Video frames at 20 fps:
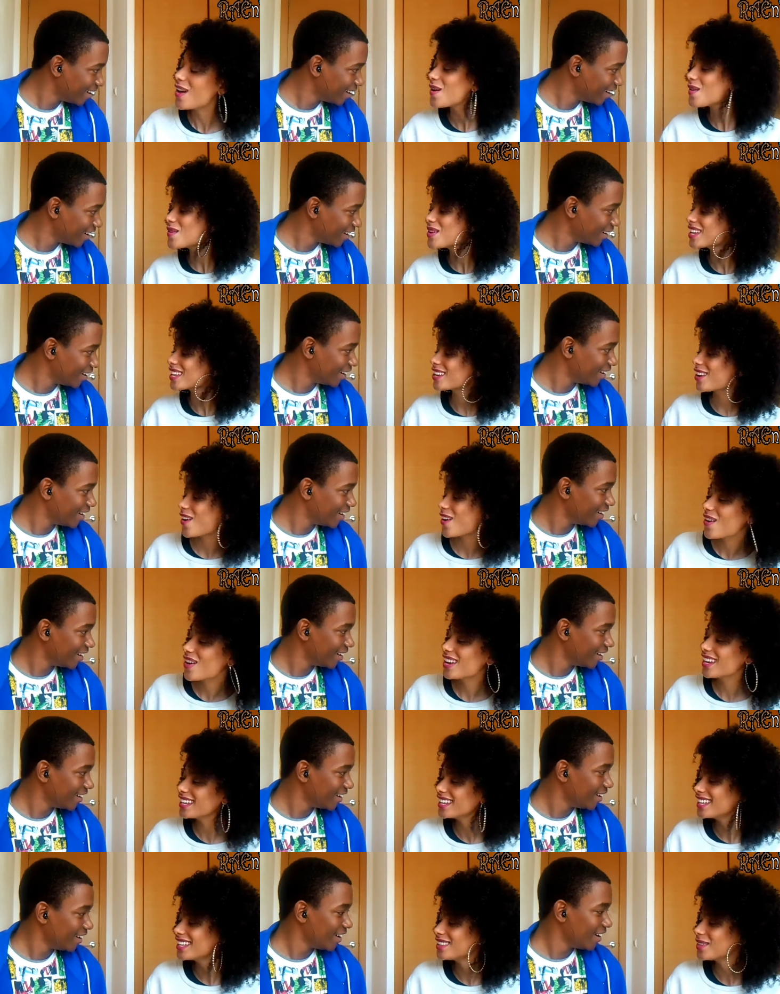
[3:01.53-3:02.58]
Speaker 1: a lonely
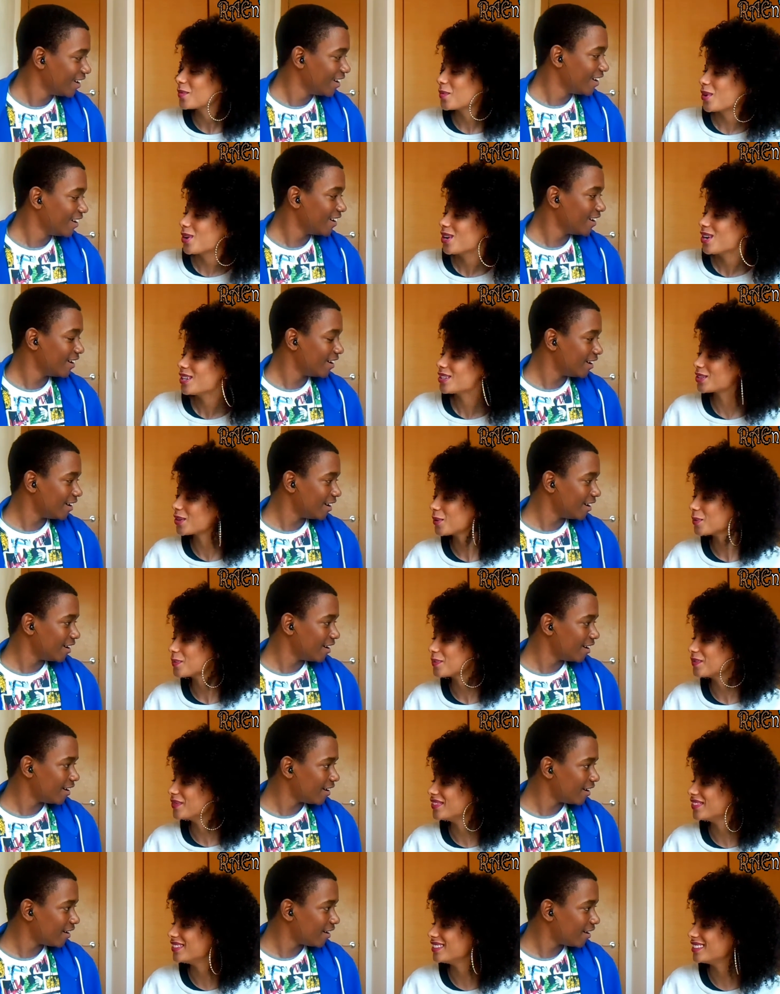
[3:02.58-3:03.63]
girl in the
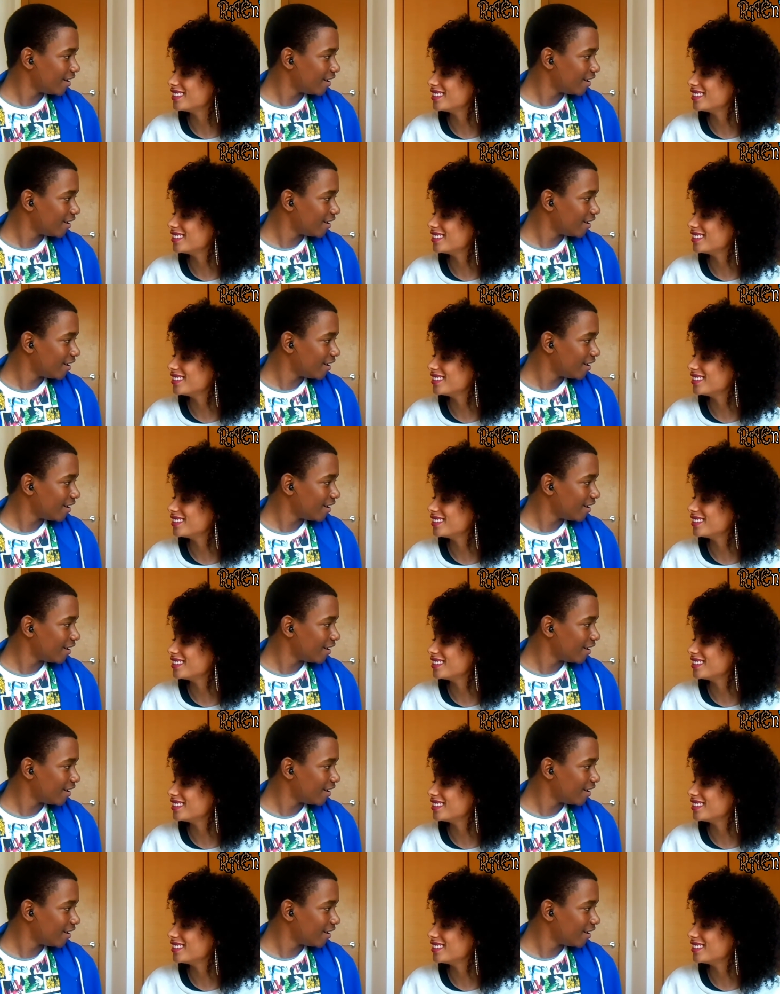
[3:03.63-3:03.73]
wardrobe.